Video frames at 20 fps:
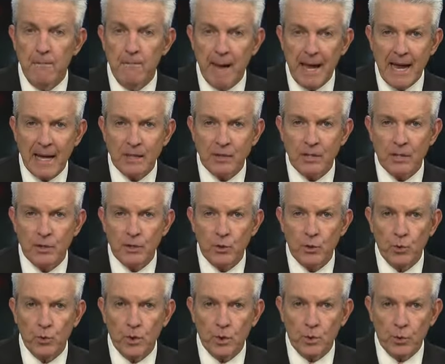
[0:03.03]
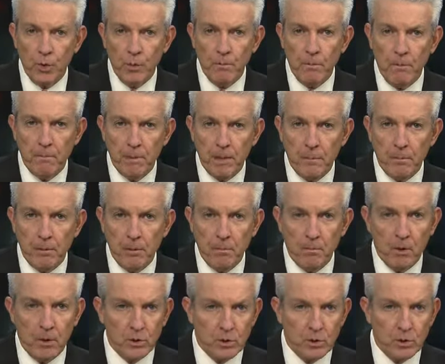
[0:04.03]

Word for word: backed into a group of people,